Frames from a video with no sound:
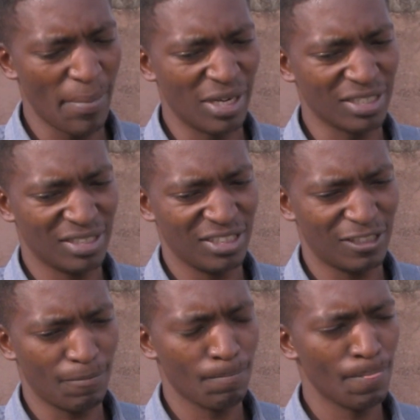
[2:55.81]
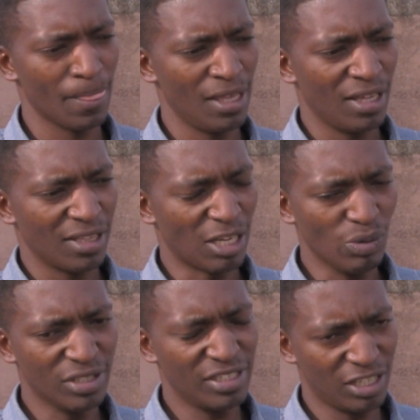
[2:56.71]
in a system that
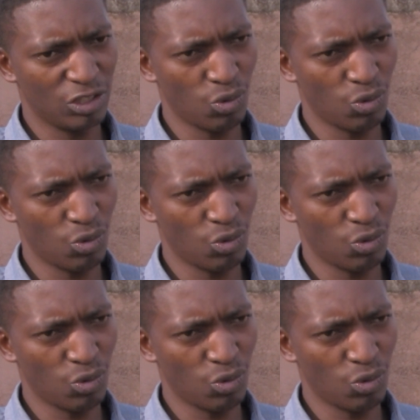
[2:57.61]
will seek